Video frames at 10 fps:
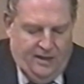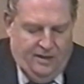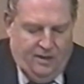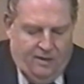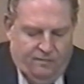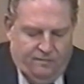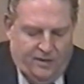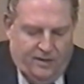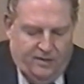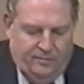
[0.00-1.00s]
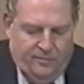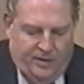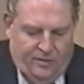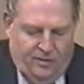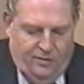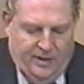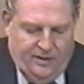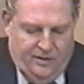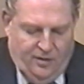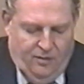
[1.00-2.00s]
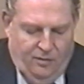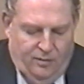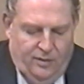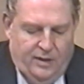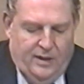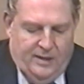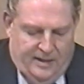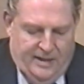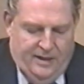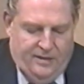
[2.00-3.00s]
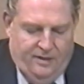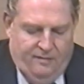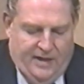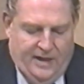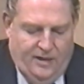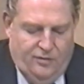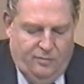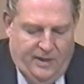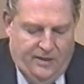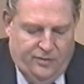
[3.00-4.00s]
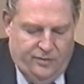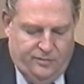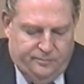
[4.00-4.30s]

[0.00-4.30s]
of, you get the total length of 82 meters.